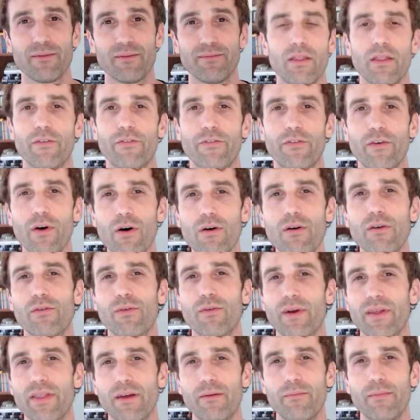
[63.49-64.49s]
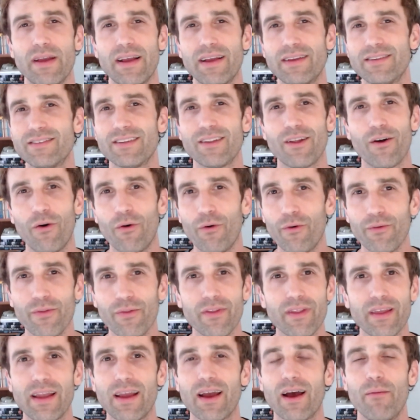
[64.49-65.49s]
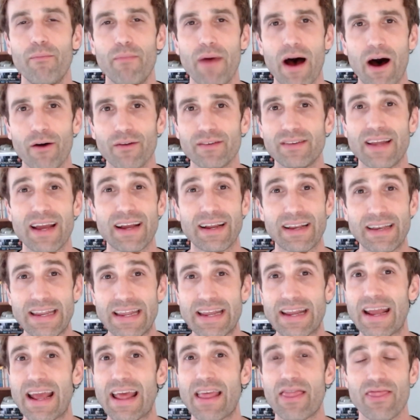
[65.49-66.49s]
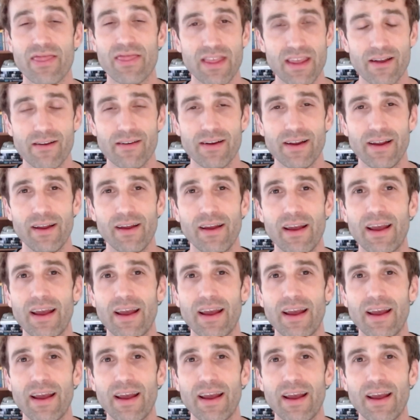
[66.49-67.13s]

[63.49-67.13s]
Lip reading: The flow of rhythm isn't only about technique and theory.